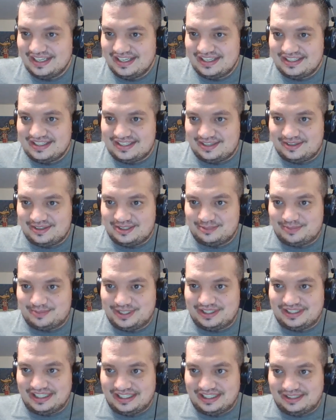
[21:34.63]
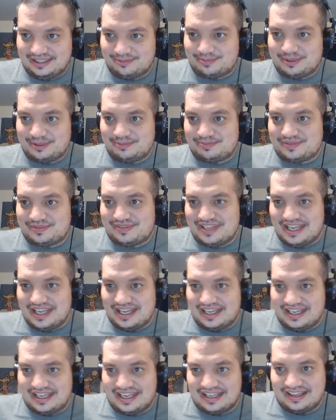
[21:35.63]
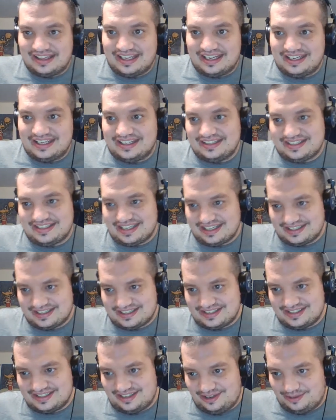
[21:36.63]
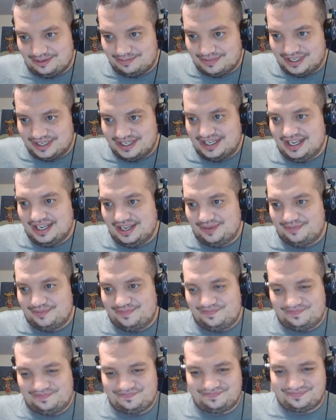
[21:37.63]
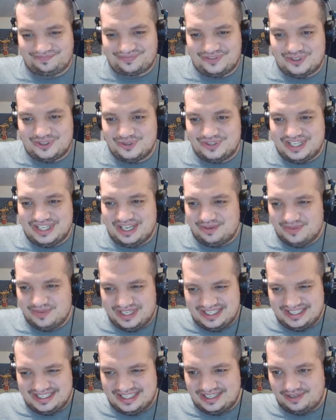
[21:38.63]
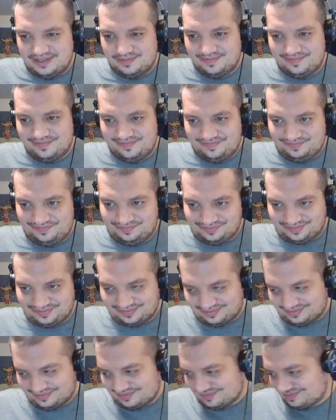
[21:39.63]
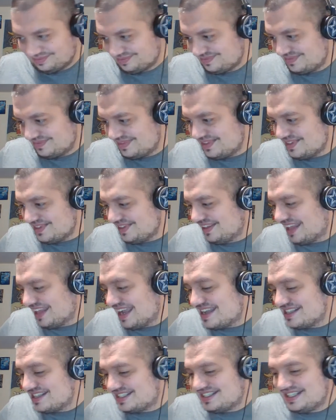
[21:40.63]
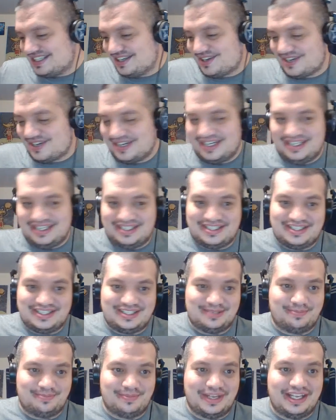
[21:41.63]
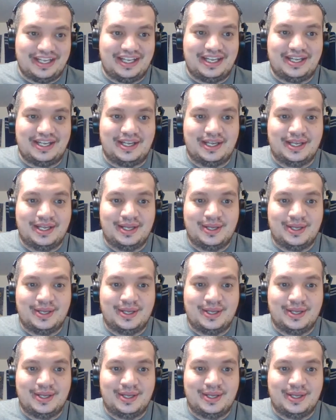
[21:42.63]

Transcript: So it'll be Atlanta and Texas on Monday, Tuesday and Wednesday. That series to me